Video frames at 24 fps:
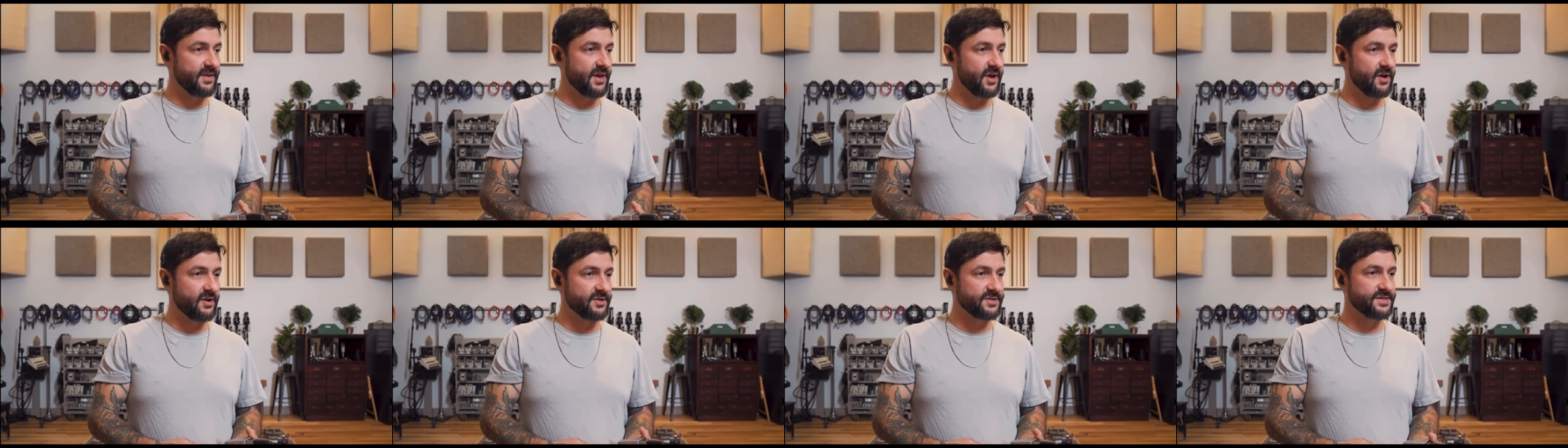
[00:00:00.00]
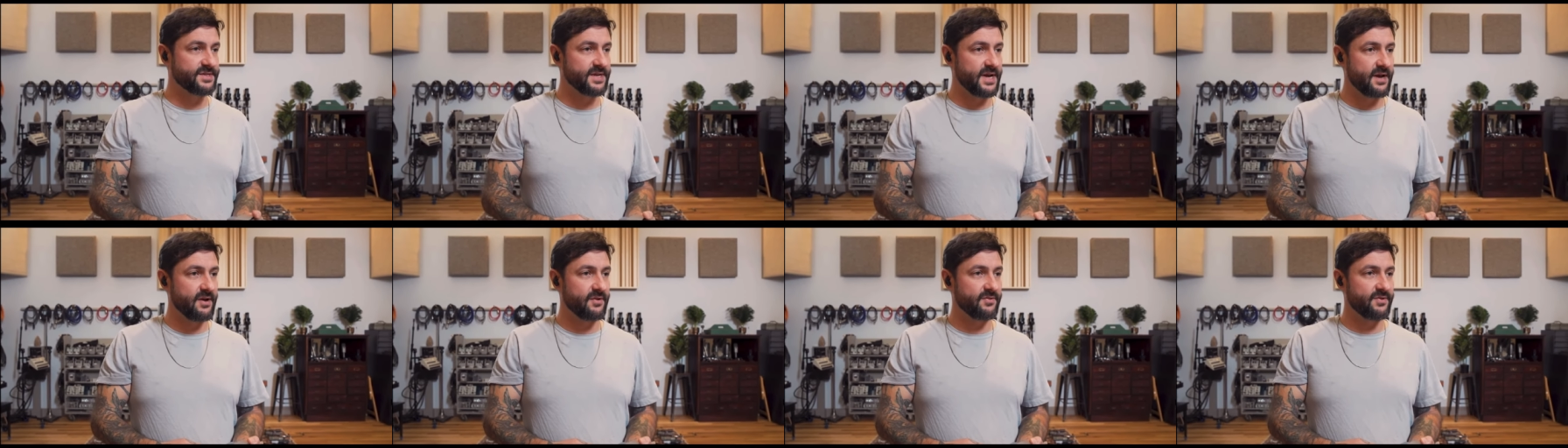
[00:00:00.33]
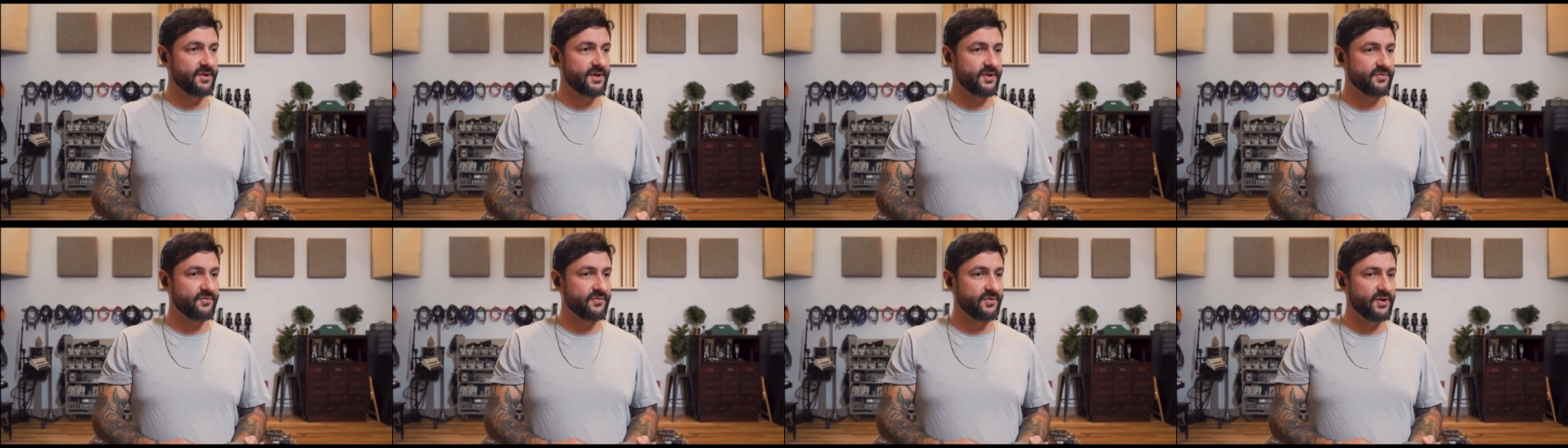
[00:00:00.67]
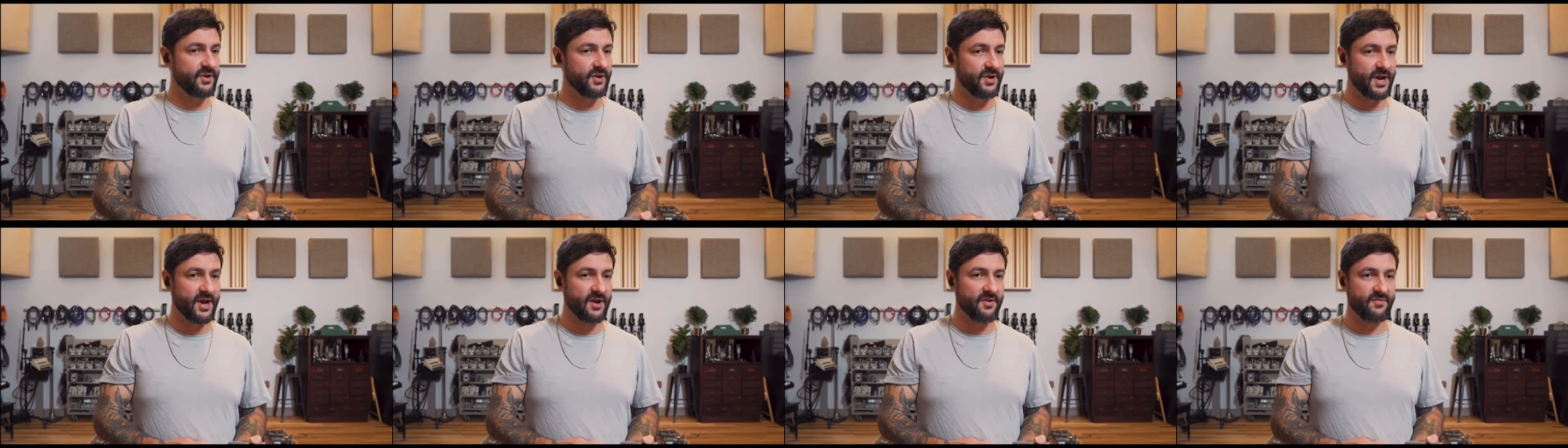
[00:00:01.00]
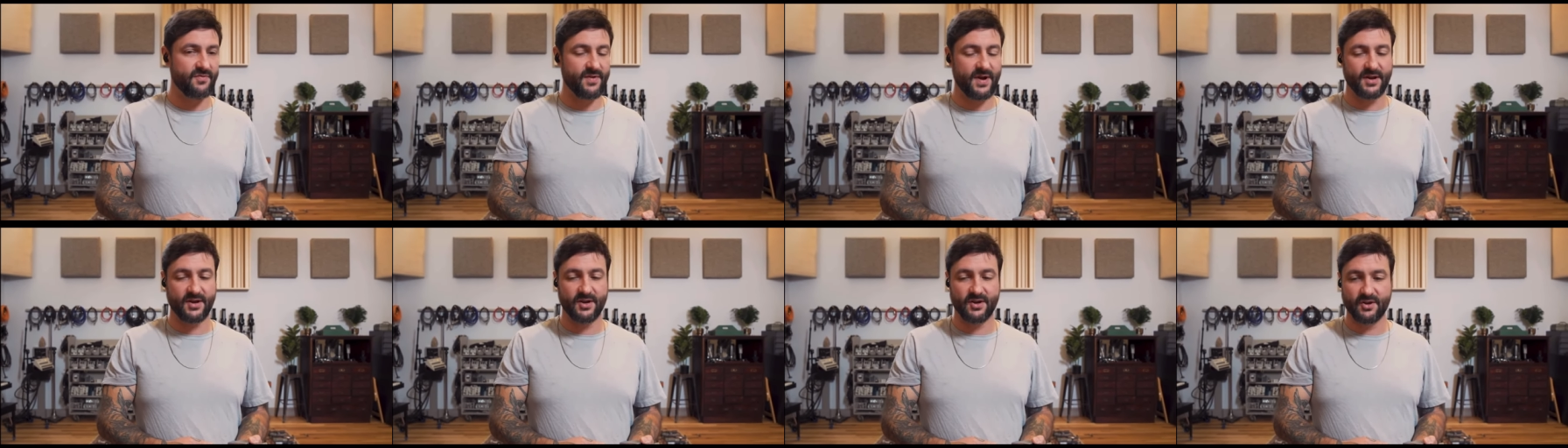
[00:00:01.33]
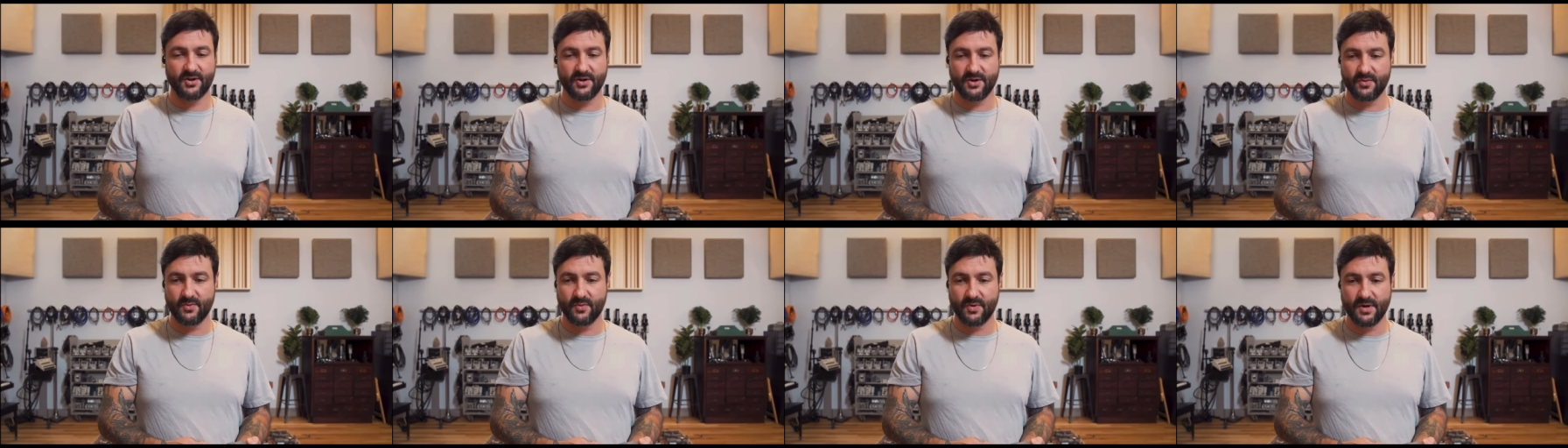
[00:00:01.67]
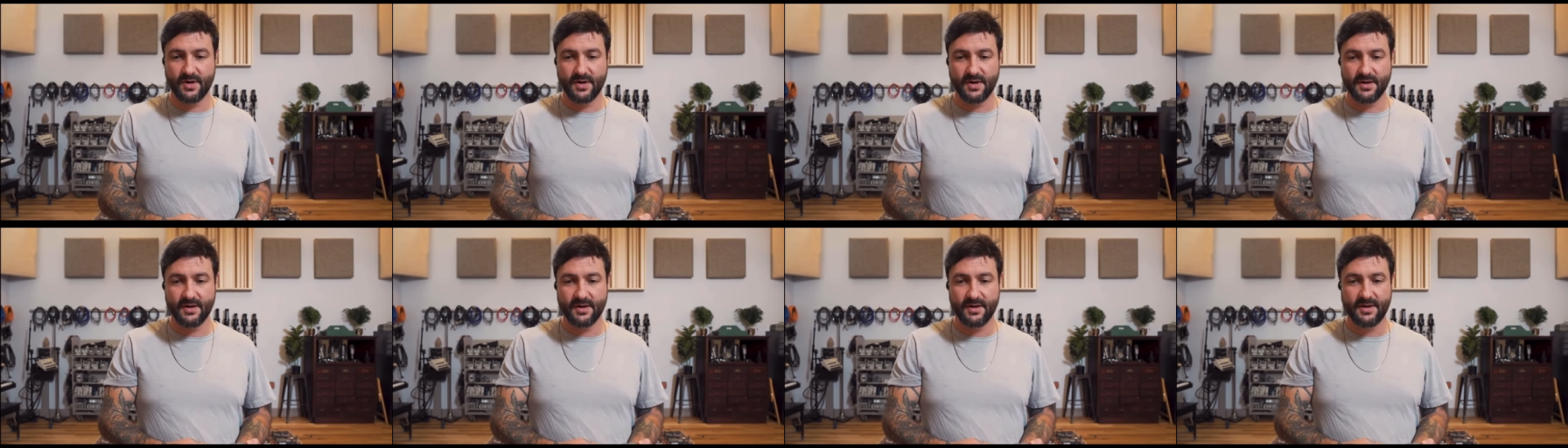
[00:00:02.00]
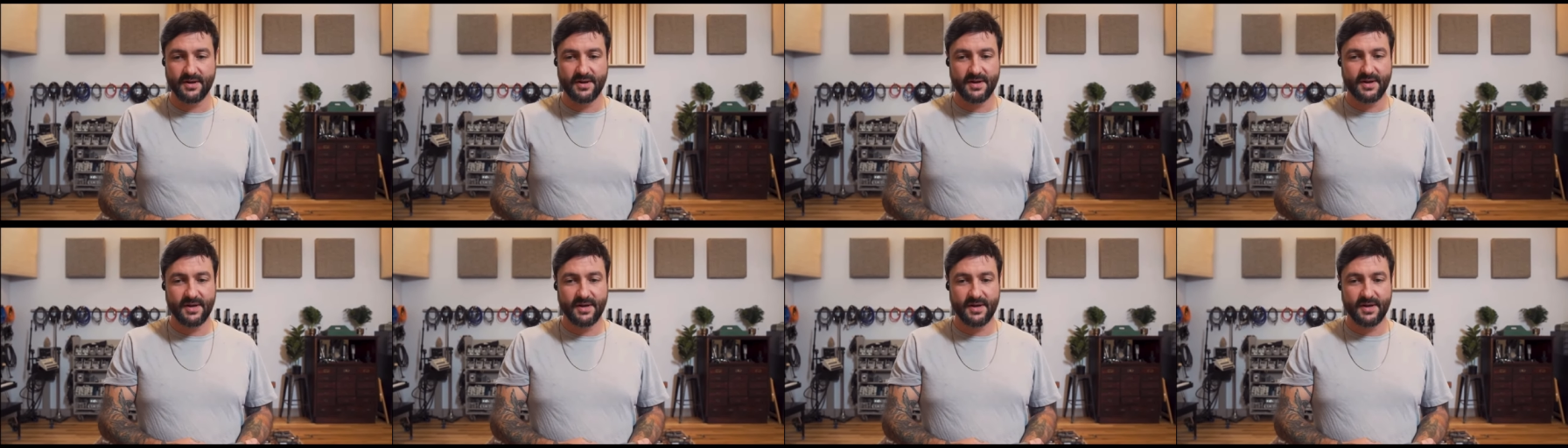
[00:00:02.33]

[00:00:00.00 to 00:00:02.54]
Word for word: They all sound different. You got to find a good one.